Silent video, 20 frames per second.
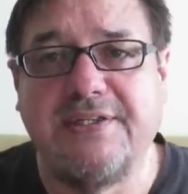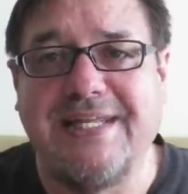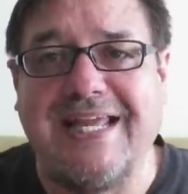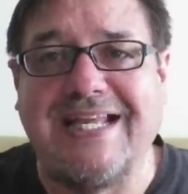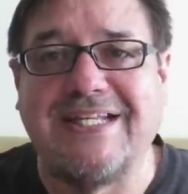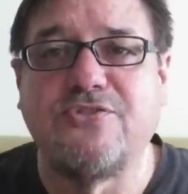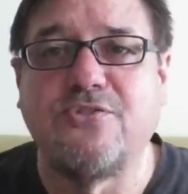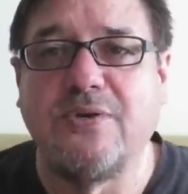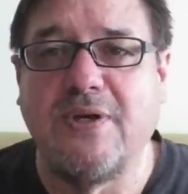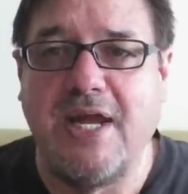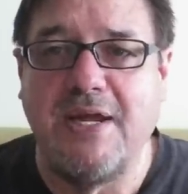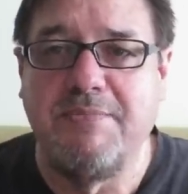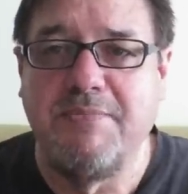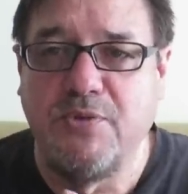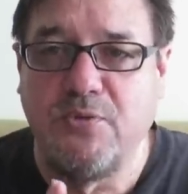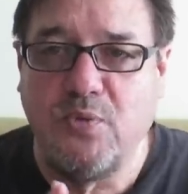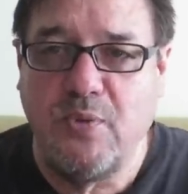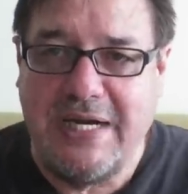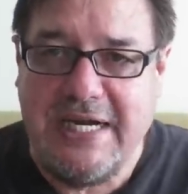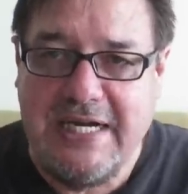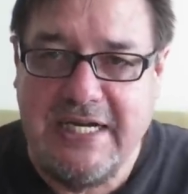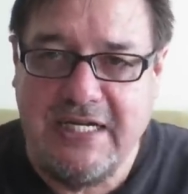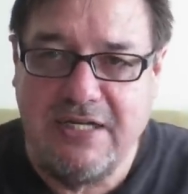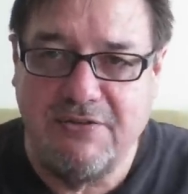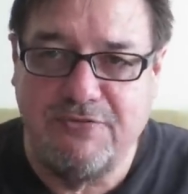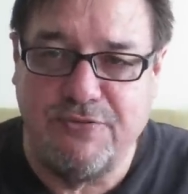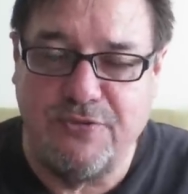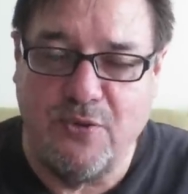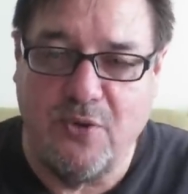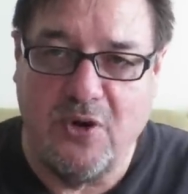That's what I've been
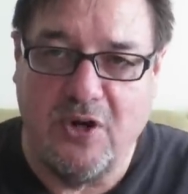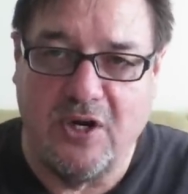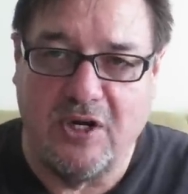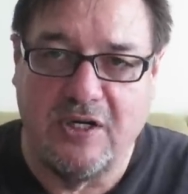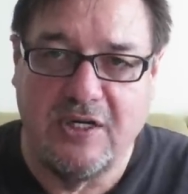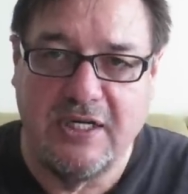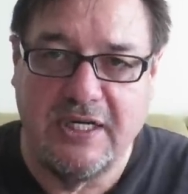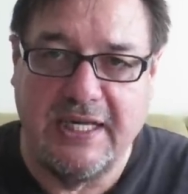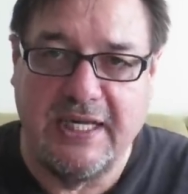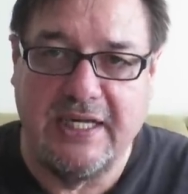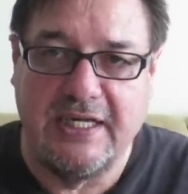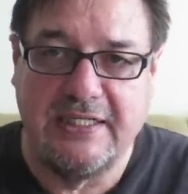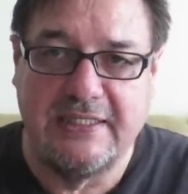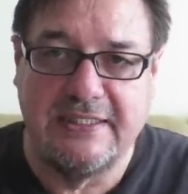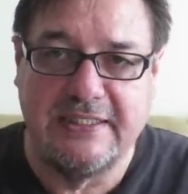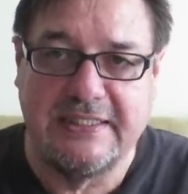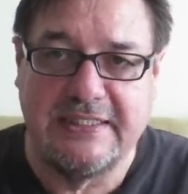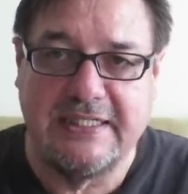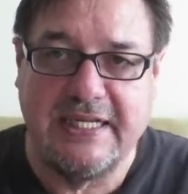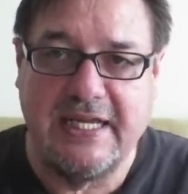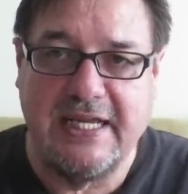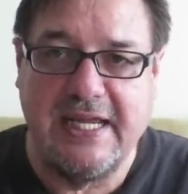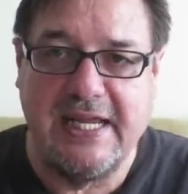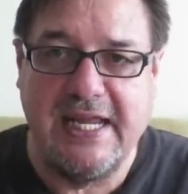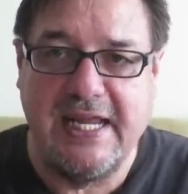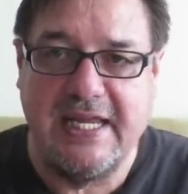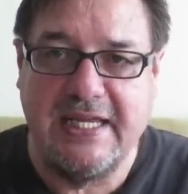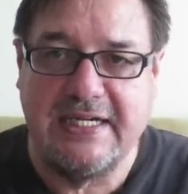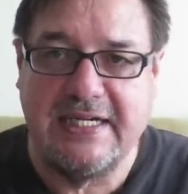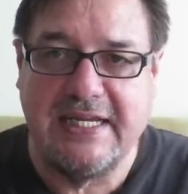waiting for. Uh,
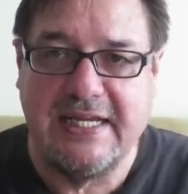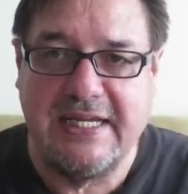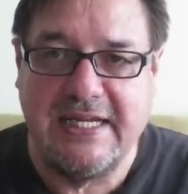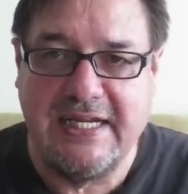I had